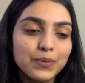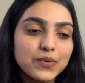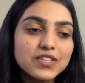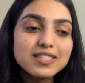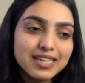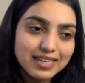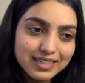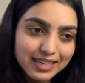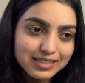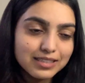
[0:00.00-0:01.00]
which is
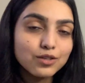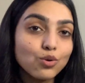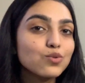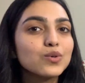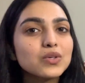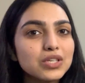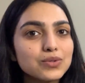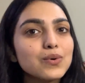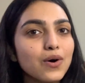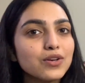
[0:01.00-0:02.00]
dedicated not only
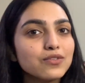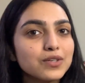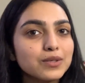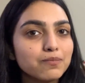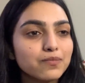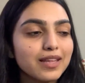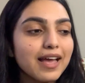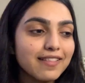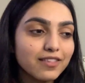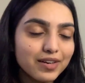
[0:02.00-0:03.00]
to Oliver
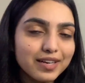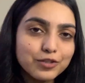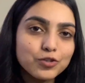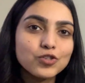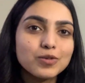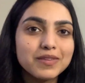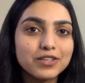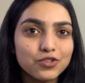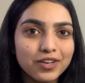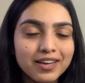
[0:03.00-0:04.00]
and the relationship they
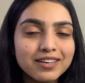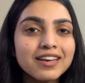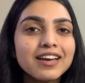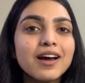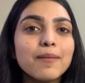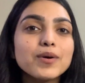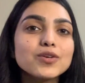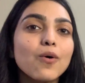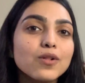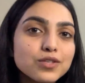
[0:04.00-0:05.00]
shared,
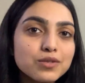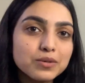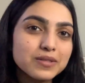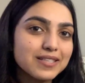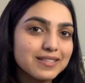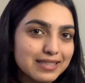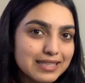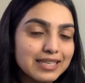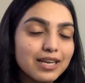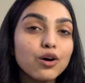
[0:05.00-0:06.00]
but also to the
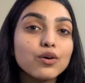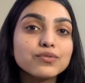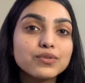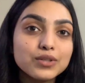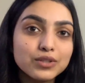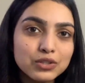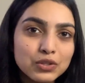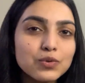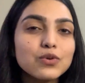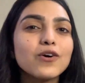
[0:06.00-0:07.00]
city of
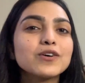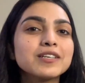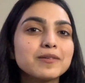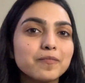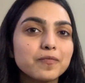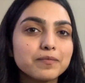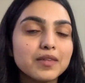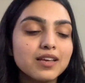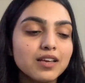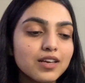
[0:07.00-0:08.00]
New York.
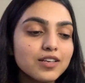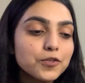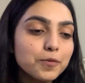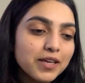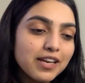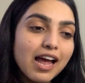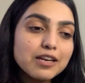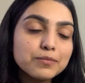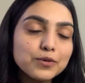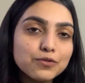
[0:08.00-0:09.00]
So Bill
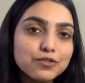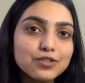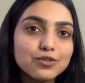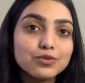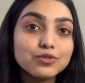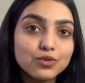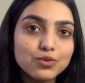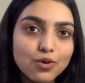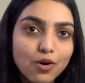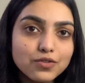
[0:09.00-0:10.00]
had moved to
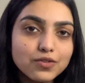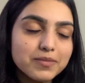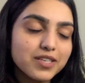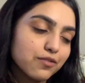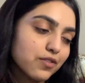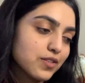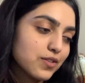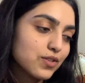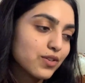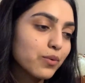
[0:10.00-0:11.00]
New York from San
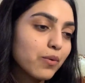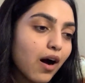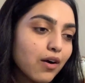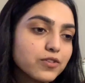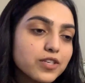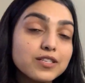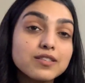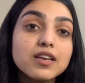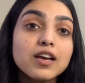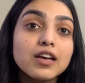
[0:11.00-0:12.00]
Francisco after
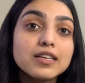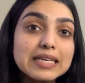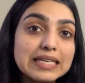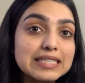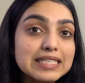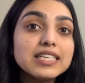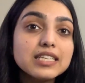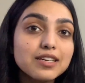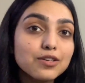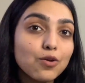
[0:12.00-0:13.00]
his
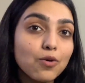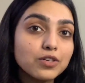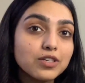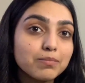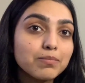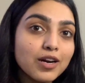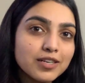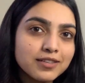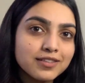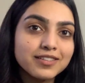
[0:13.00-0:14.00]
16-year-long
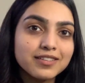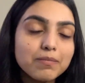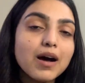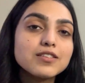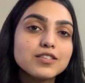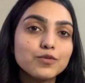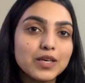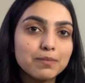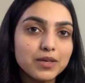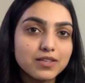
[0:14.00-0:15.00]
partner passed
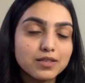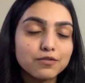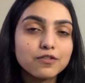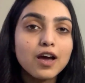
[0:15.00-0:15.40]
away because of